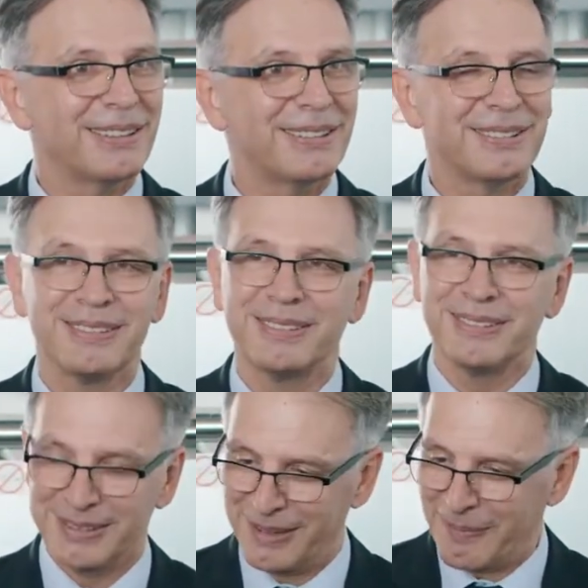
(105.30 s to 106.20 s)
held
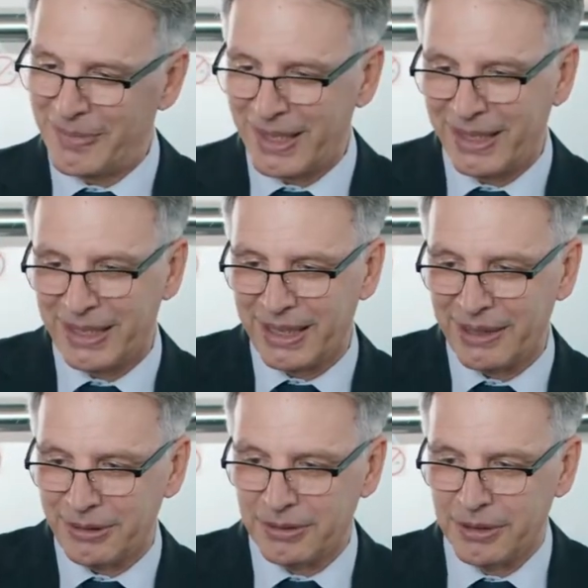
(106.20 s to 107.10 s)
is
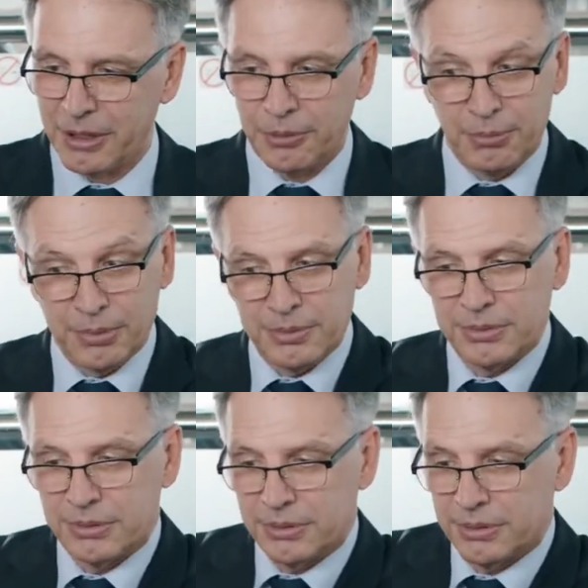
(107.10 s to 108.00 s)
guaranteed by the
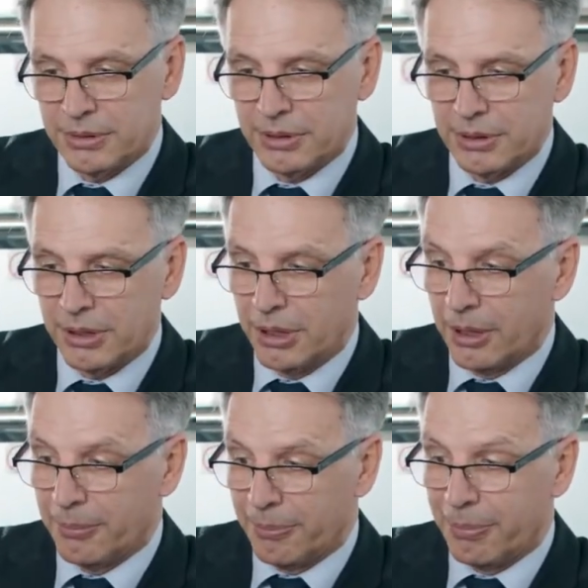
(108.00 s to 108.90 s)
government. So
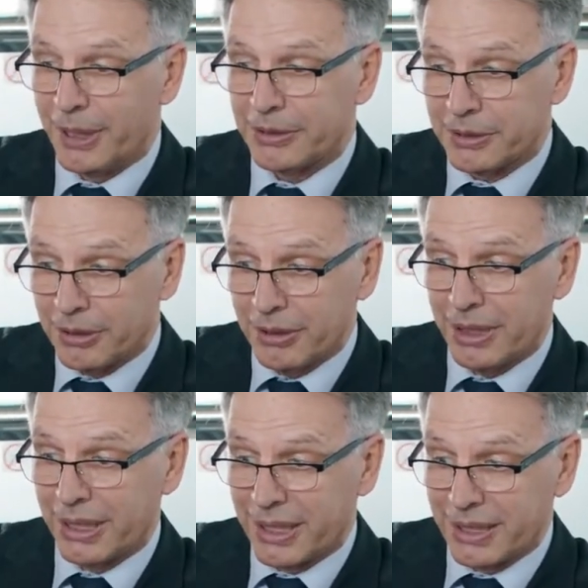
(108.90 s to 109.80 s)
it's a sovereign
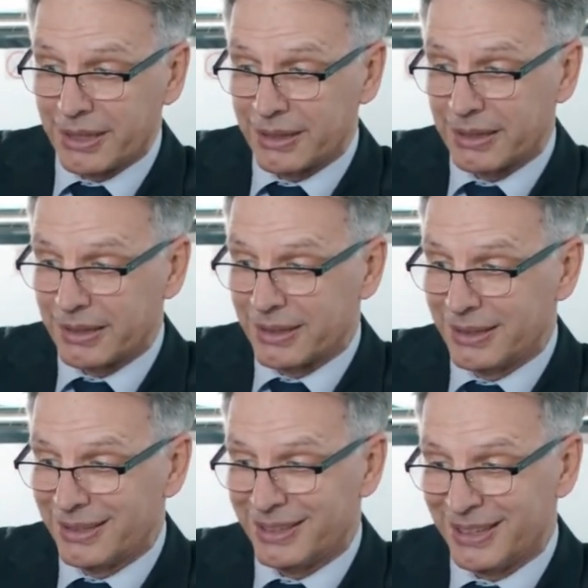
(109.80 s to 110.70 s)
bond
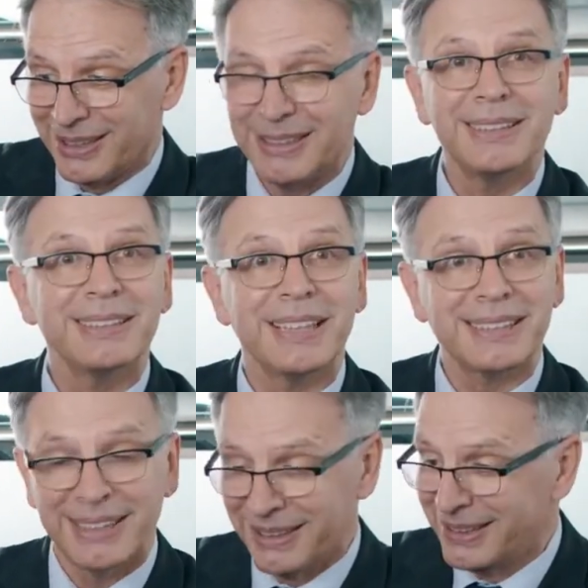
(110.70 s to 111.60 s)
and
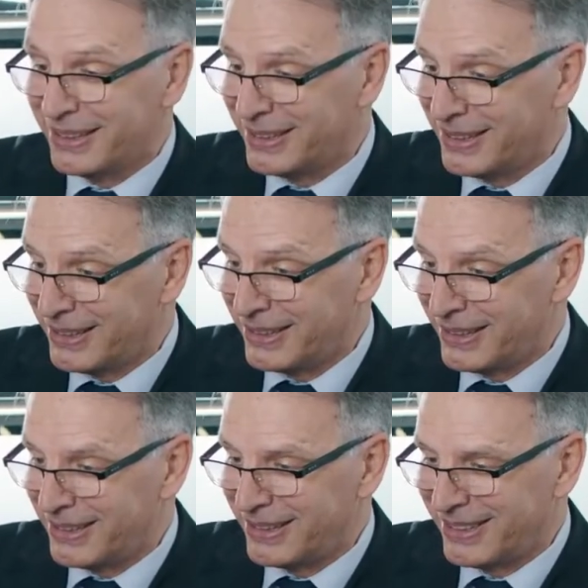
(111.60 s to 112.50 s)
principal and
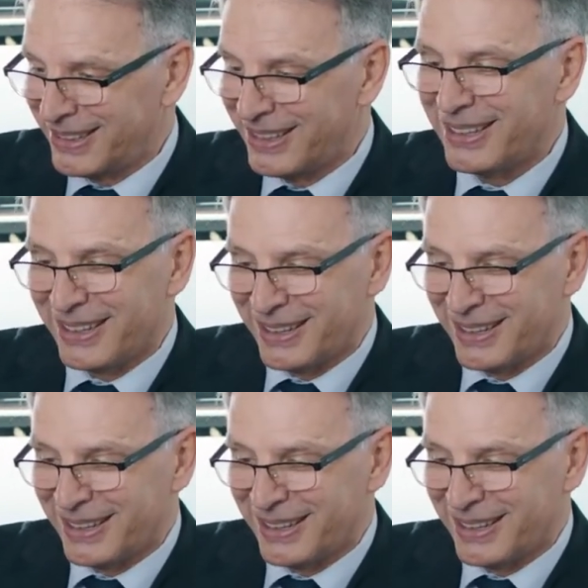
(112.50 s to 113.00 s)
interest both are